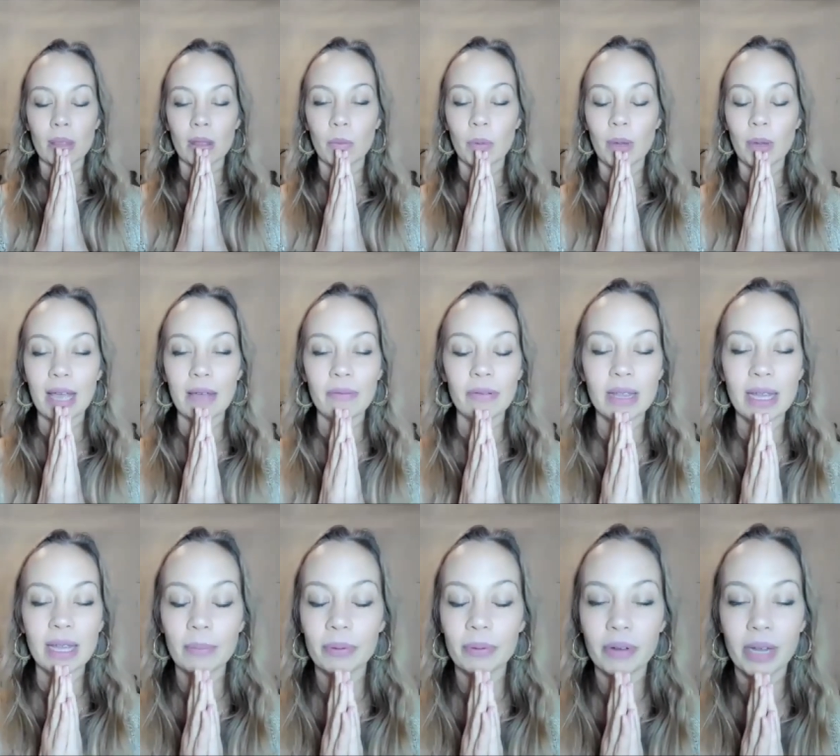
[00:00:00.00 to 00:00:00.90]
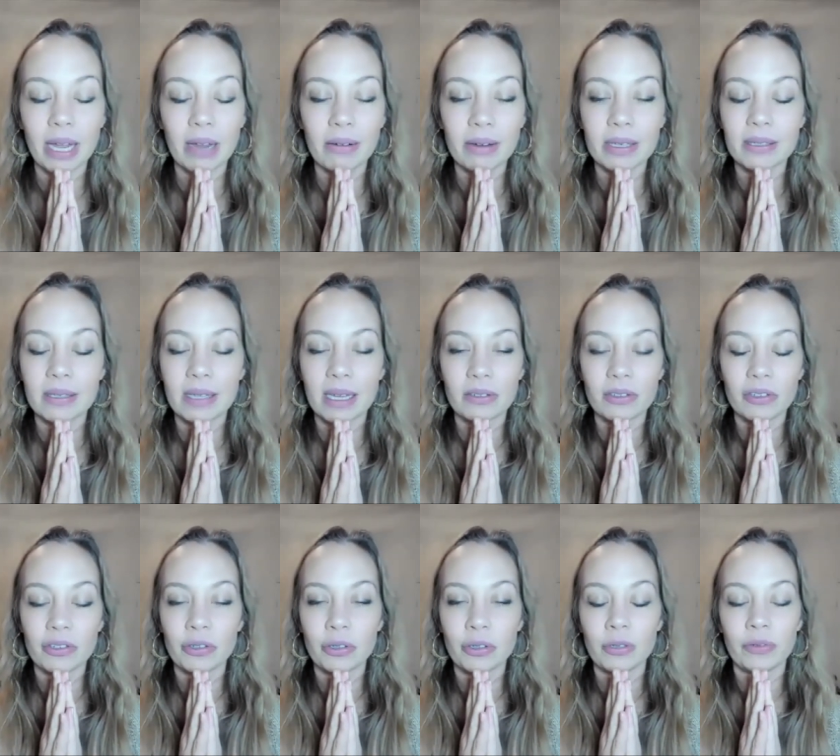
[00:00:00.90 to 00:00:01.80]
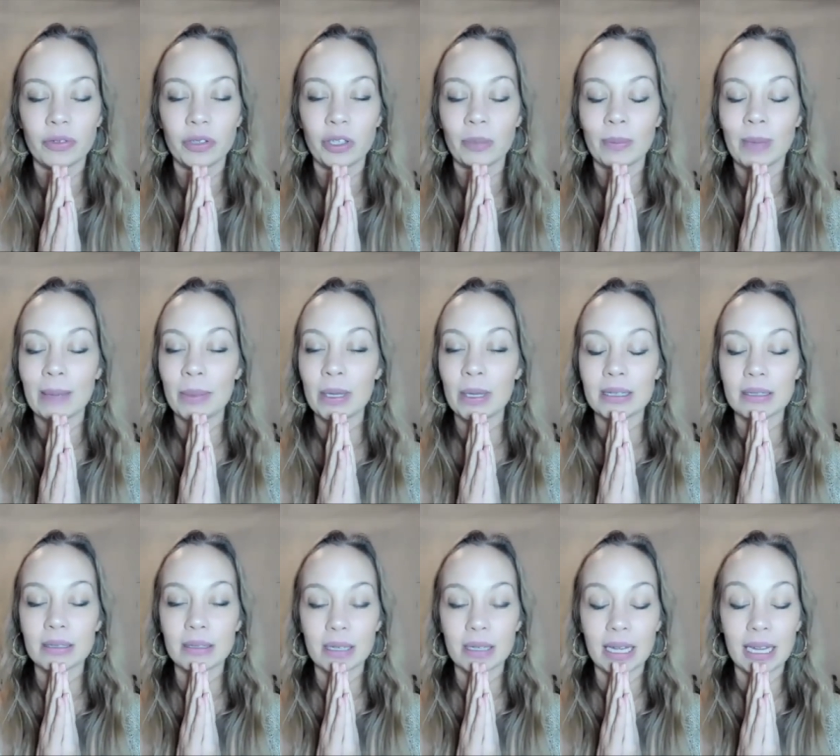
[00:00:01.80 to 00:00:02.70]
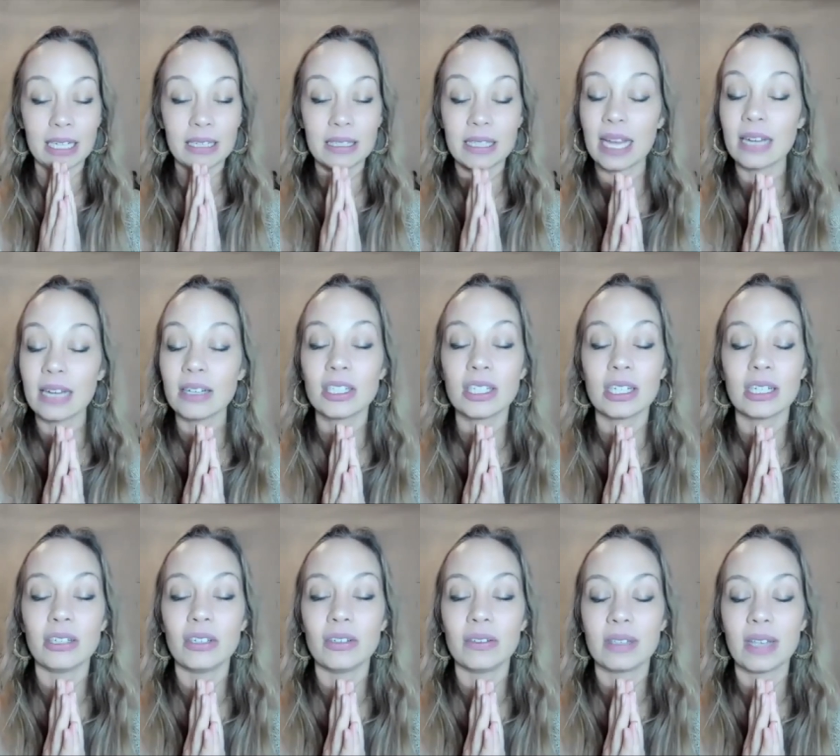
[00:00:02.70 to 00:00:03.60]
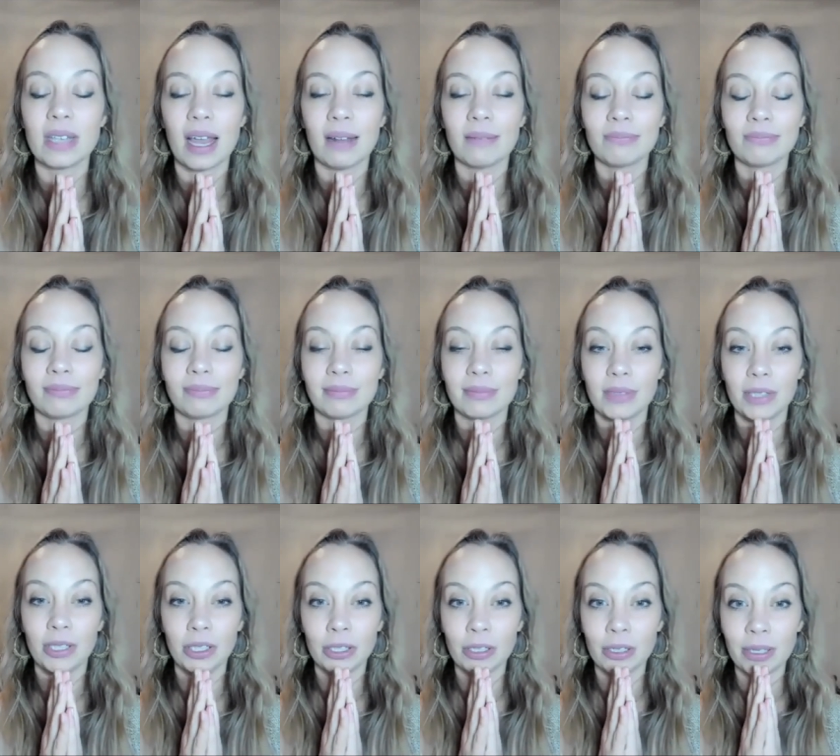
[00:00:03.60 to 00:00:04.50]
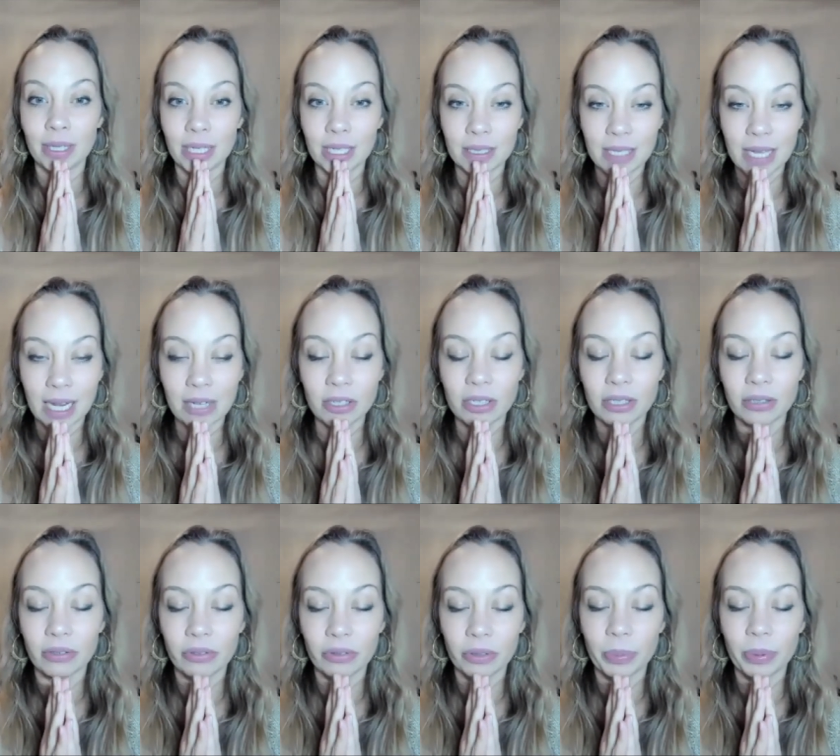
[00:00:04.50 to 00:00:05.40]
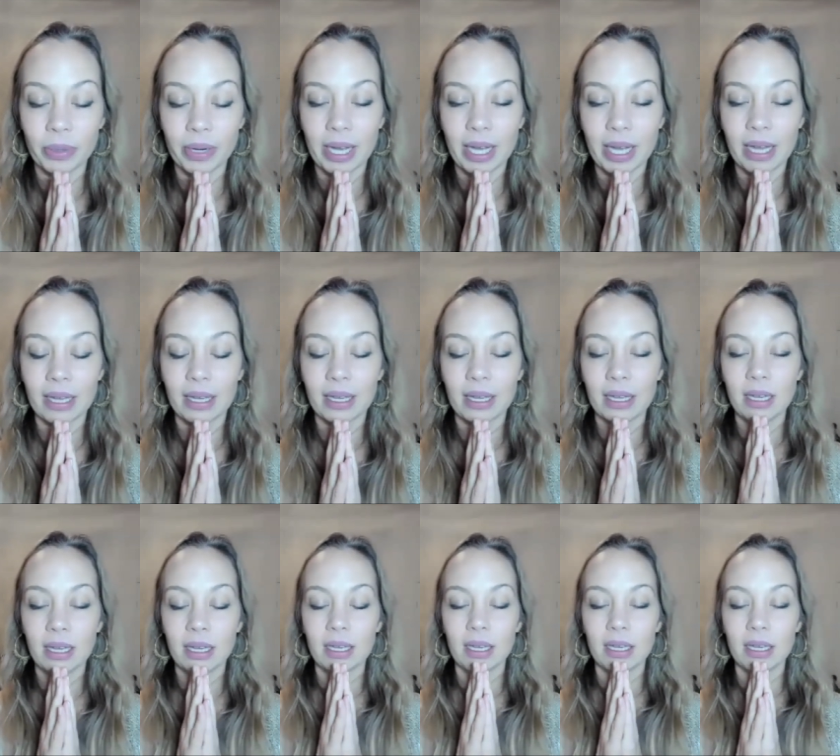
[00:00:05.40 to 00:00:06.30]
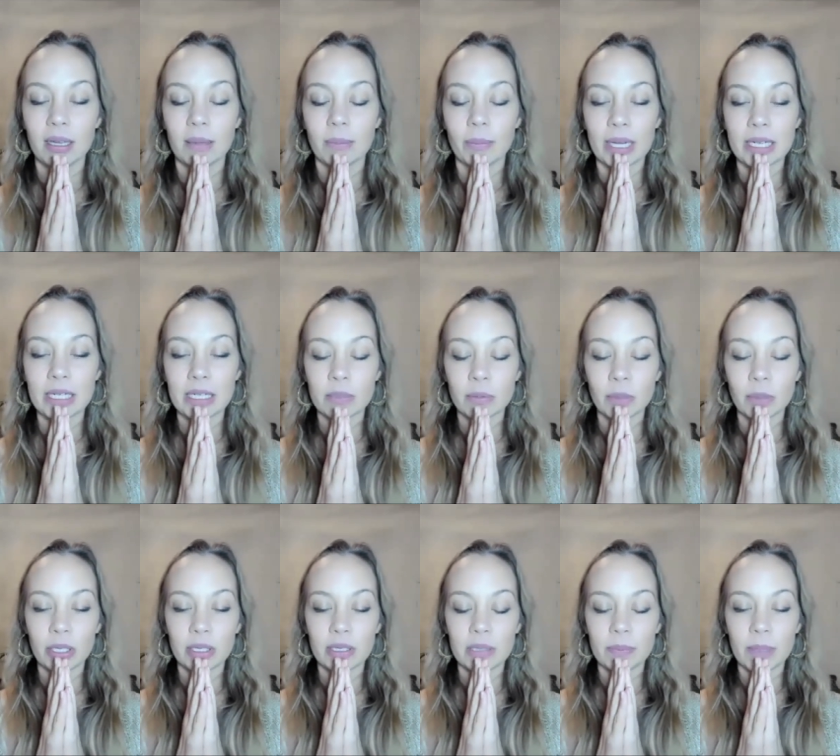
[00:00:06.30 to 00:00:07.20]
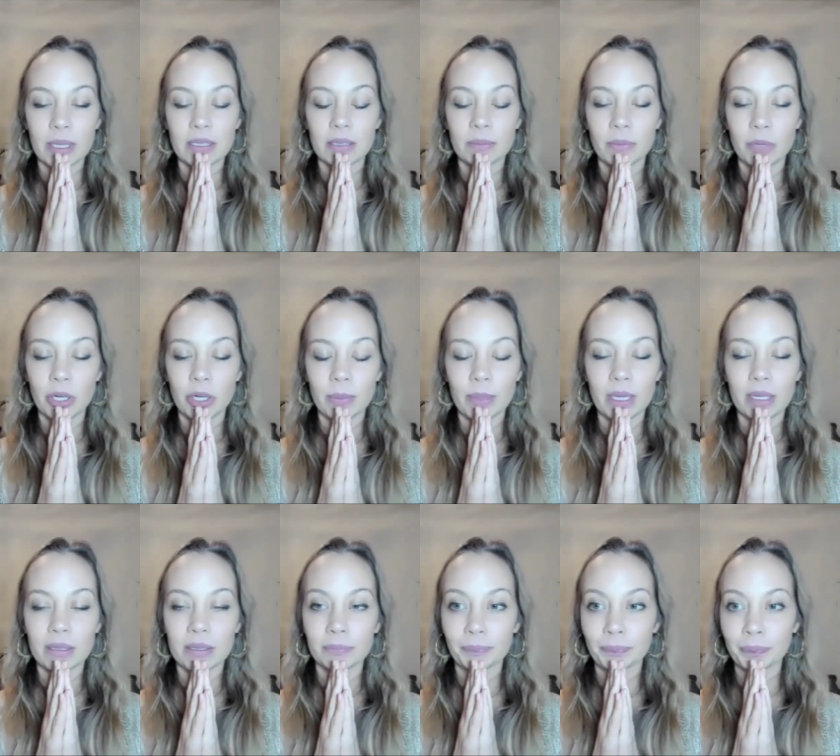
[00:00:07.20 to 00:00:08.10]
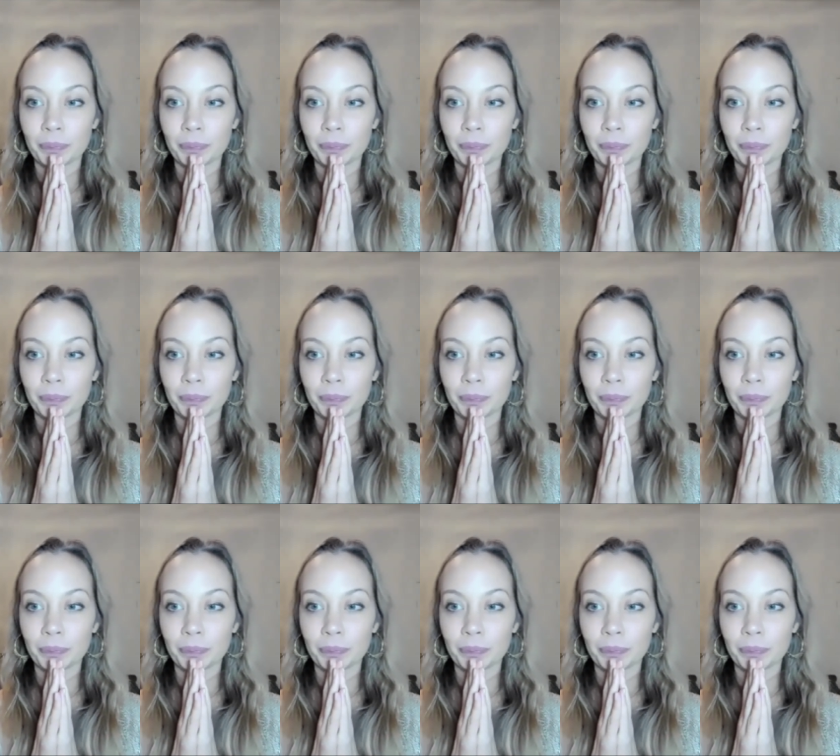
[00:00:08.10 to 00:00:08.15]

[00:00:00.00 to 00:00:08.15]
Whatever that prayer is that's true for you. Maybe it's an intention you set, you know, an intention through prayer. But I just want you to spend a moment